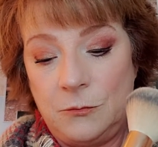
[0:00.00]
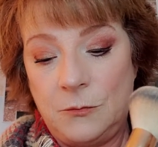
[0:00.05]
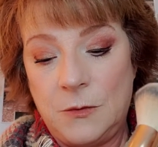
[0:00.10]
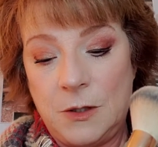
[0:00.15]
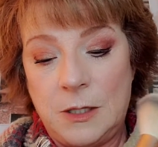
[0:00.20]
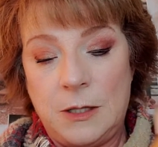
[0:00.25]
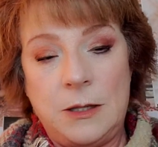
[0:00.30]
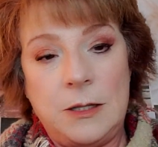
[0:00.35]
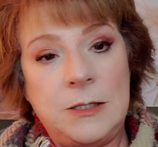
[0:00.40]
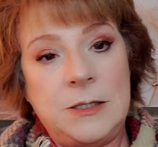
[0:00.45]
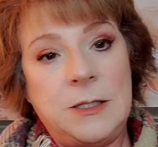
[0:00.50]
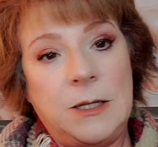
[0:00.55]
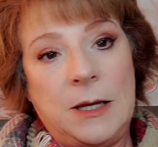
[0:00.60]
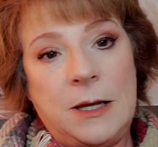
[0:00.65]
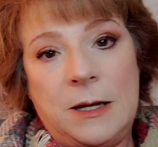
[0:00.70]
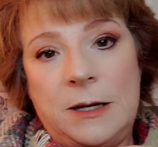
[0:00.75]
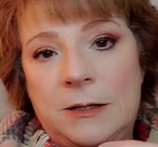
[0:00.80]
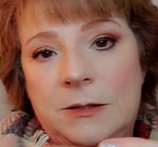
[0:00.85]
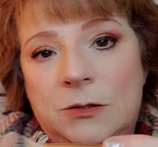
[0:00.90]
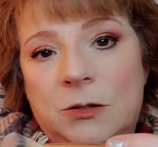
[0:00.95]
And this
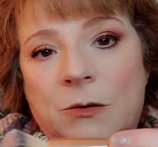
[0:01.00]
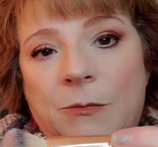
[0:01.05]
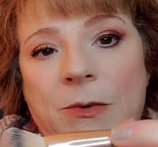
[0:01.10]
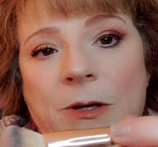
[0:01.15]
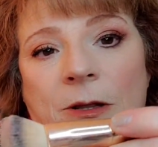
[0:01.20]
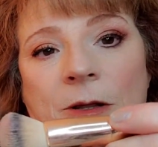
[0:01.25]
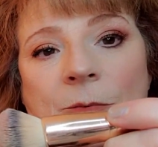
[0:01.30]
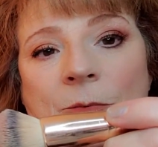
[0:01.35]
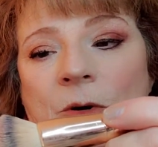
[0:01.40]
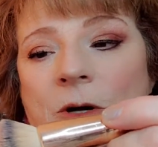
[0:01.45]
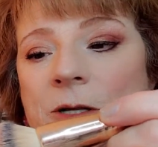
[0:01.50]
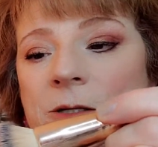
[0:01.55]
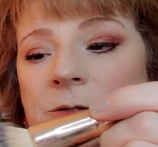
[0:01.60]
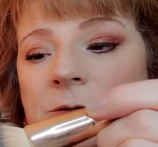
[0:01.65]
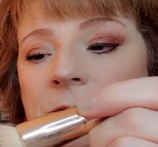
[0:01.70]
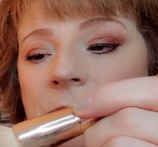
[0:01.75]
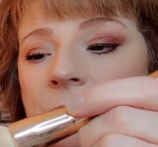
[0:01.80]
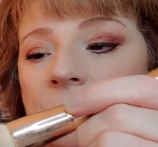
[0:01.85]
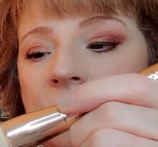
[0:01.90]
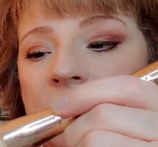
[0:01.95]
again is our Bella
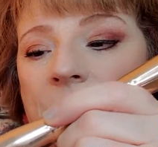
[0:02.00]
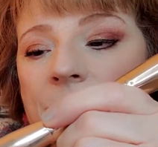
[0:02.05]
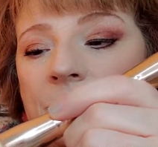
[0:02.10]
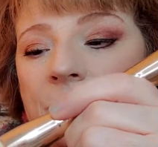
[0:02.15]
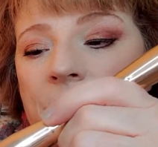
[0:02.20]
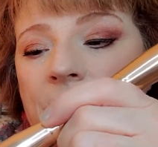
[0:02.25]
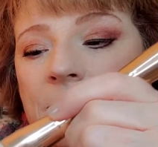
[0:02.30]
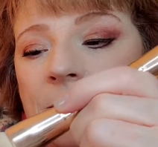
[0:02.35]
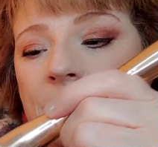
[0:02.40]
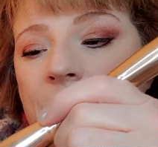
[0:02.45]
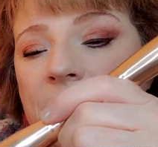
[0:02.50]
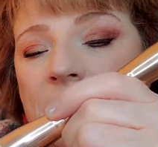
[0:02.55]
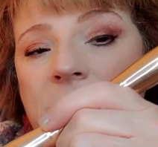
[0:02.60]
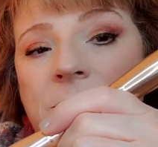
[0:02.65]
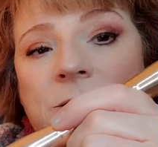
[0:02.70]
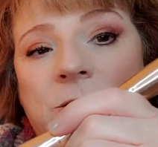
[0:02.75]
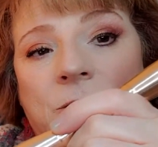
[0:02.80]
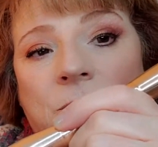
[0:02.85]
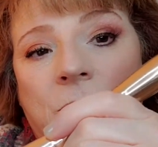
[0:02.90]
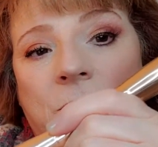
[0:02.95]
bronzer, cream
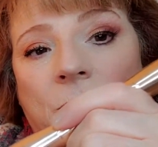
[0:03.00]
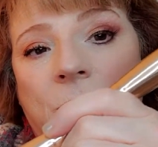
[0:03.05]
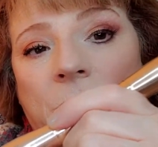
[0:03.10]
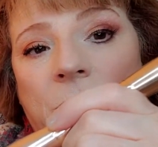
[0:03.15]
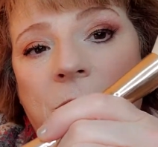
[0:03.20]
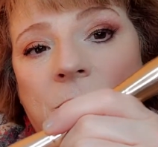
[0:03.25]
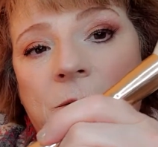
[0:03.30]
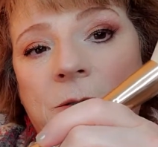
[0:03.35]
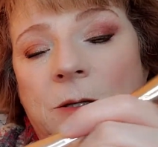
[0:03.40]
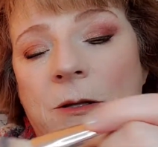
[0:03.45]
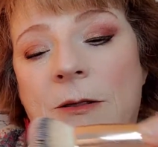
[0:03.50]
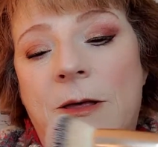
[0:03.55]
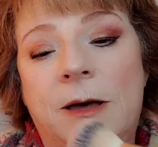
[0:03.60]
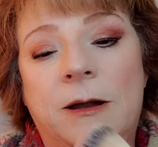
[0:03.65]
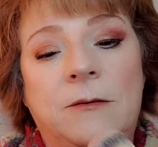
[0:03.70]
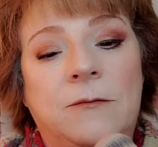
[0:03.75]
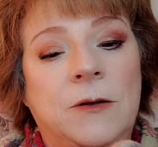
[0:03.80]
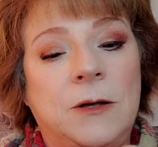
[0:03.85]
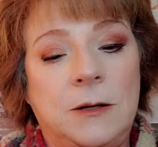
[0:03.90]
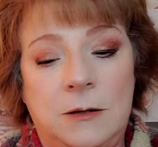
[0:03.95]
based. You don't want to use a lot
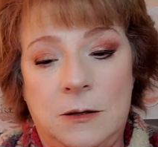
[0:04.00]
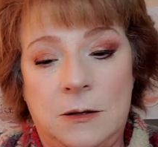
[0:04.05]
of it.